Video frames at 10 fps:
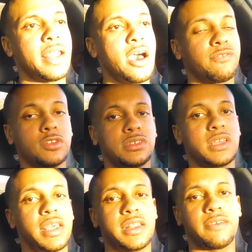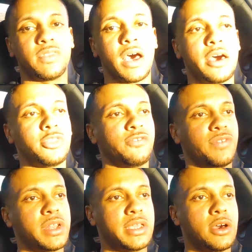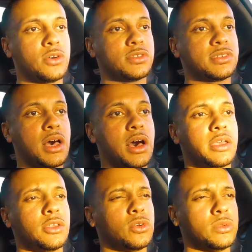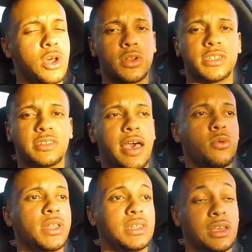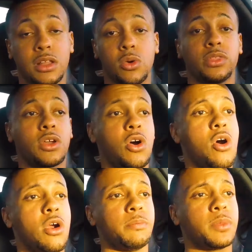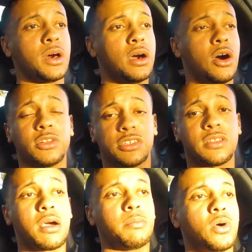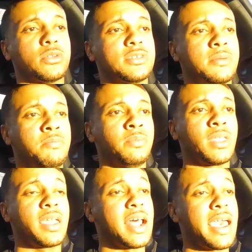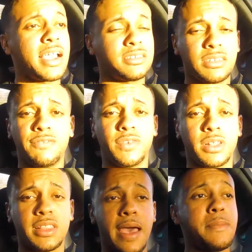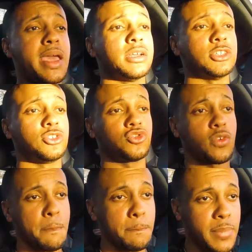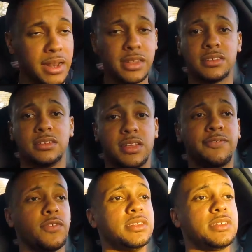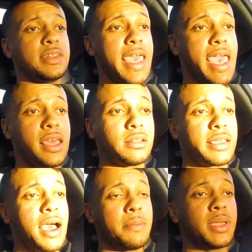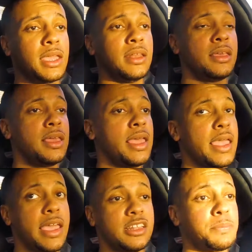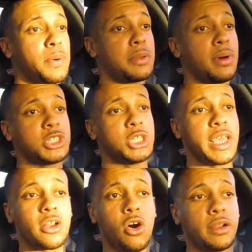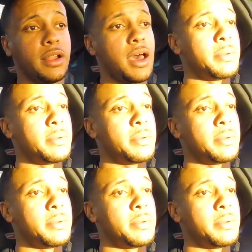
Now, if you've seen any of the other videos, you'll notice that we did lower the car on stock bolts. And I actually feel that that made a tremendous difference in the handling. I mean, it's pretty much dead on.